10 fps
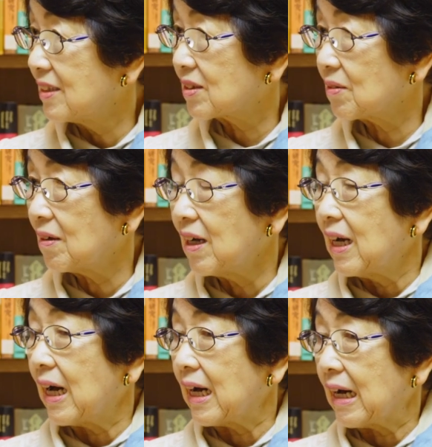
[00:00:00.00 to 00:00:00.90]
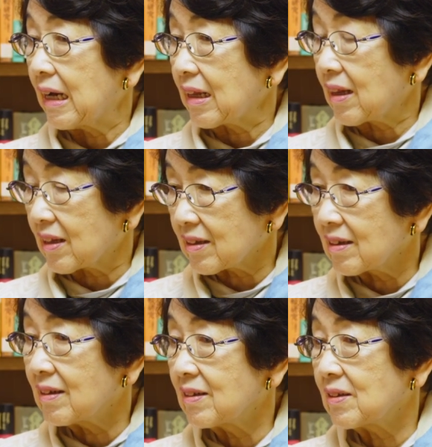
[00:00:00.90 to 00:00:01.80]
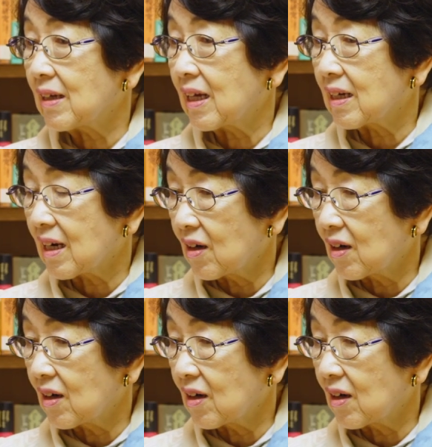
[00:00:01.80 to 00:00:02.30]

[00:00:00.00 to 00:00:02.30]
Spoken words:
So I learned a